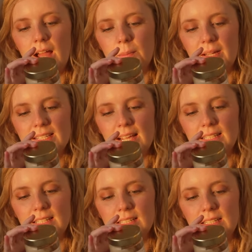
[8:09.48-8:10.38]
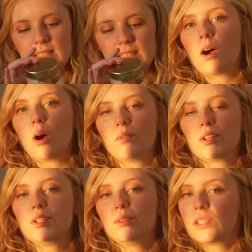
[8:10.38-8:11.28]
I'm excited.
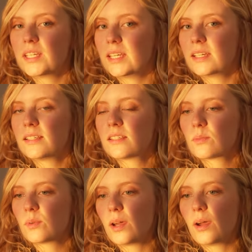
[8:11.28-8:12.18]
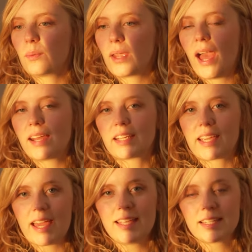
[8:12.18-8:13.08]
Over New Year's, we had a
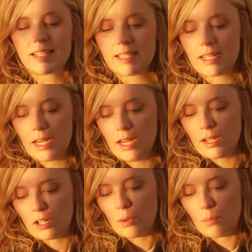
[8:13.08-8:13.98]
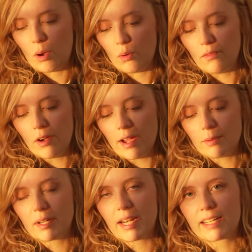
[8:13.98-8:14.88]
guest come over,
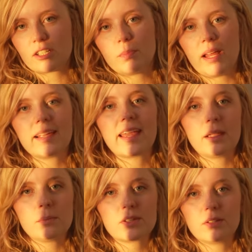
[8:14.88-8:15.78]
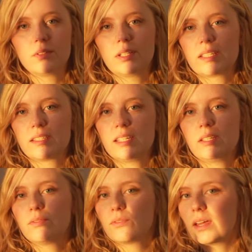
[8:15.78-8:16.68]
and we like to play games on New Year's
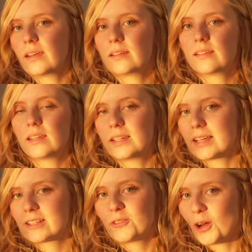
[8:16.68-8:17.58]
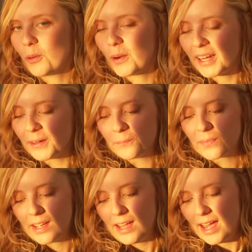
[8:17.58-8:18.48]
Eve and the days following.
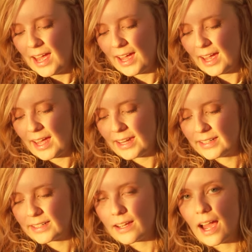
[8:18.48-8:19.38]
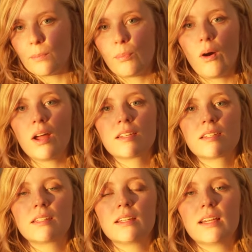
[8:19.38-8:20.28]
And I
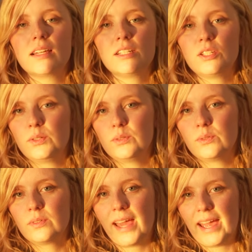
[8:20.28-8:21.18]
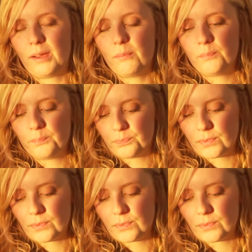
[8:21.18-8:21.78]
bought a new game